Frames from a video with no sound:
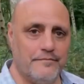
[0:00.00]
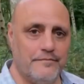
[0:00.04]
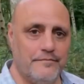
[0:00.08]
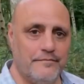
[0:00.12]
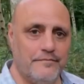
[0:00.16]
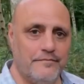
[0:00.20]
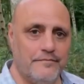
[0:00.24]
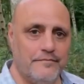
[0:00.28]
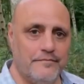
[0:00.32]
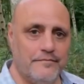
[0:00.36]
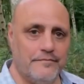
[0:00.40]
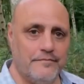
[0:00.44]

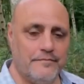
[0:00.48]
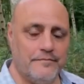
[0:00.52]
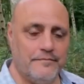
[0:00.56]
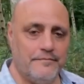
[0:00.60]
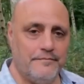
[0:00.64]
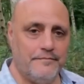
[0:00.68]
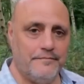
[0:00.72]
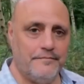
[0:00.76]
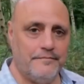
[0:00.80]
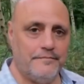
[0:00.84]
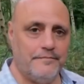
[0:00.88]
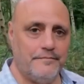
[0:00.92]

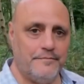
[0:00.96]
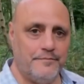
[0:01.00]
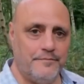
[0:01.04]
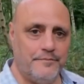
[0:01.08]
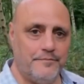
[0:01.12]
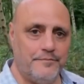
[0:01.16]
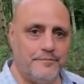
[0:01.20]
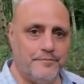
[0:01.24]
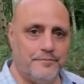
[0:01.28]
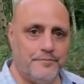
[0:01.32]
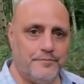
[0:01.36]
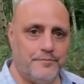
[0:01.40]

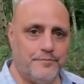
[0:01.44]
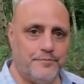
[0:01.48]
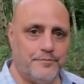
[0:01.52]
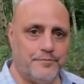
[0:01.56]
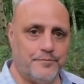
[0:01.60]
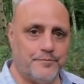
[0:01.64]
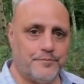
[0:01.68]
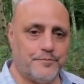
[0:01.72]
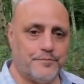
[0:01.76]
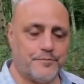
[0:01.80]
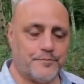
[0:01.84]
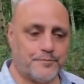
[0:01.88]

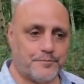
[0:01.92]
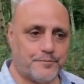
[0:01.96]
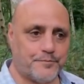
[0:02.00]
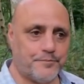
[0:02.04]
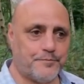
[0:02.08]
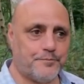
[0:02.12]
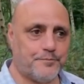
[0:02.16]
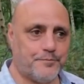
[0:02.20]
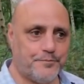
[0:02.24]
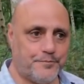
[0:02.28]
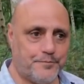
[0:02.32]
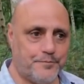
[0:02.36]

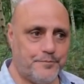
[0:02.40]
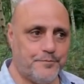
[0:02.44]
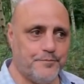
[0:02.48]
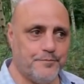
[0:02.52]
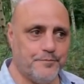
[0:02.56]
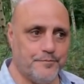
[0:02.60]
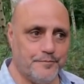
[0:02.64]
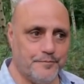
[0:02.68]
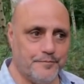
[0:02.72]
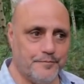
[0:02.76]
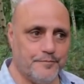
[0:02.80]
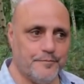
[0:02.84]

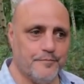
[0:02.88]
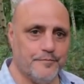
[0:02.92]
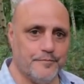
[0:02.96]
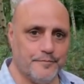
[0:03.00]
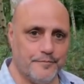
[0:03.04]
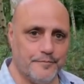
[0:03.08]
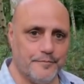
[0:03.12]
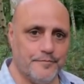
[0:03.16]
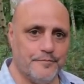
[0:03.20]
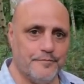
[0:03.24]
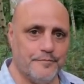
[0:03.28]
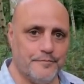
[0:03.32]

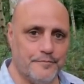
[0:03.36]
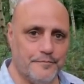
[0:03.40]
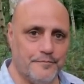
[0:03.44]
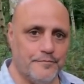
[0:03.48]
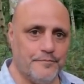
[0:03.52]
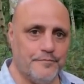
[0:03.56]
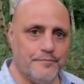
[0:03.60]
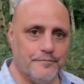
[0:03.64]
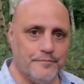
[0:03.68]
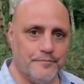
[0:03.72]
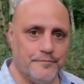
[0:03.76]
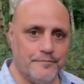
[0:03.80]

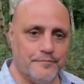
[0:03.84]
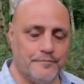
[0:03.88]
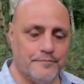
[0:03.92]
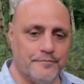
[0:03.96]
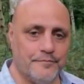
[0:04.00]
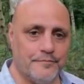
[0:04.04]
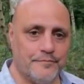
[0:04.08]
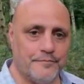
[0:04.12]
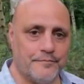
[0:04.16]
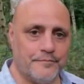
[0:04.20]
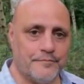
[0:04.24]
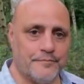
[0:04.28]

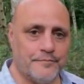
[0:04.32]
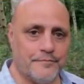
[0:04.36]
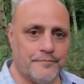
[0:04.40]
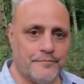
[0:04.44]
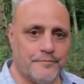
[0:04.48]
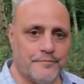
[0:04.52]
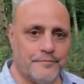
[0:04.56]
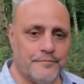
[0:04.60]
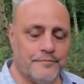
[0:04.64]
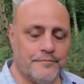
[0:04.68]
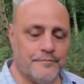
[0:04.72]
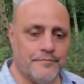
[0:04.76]

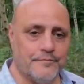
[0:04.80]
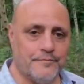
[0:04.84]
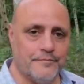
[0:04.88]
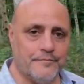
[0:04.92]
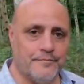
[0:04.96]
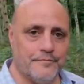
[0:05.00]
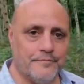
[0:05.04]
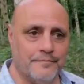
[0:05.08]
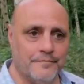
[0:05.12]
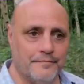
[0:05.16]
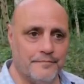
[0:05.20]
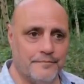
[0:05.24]

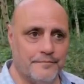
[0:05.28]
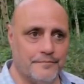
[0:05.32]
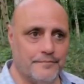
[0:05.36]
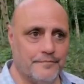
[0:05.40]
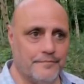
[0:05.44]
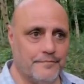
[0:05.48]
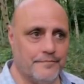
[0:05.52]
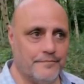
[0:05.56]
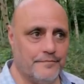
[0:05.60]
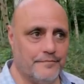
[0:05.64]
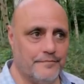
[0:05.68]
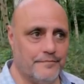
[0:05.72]

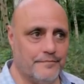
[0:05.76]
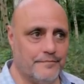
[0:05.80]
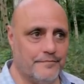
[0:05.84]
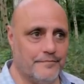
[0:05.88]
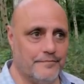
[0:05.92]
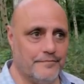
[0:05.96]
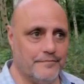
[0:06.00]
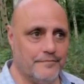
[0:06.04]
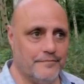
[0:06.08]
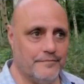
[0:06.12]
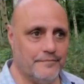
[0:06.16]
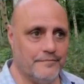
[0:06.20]

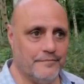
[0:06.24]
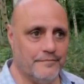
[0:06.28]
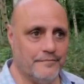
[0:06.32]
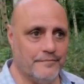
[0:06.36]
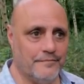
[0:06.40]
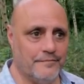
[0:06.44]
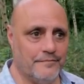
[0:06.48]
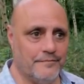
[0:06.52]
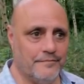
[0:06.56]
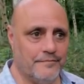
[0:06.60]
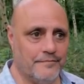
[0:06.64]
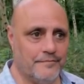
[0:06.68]

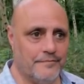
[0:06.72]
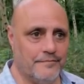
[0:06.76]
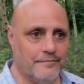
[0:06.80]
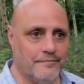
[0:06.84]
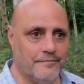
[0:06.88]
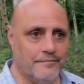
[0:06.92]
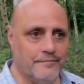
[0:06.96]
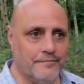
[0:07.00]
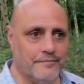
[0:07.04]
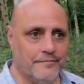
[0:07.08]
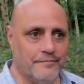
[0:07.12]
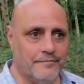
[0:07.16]

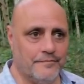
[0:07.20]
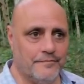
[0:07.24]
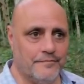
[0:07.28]
The person shown says nothing.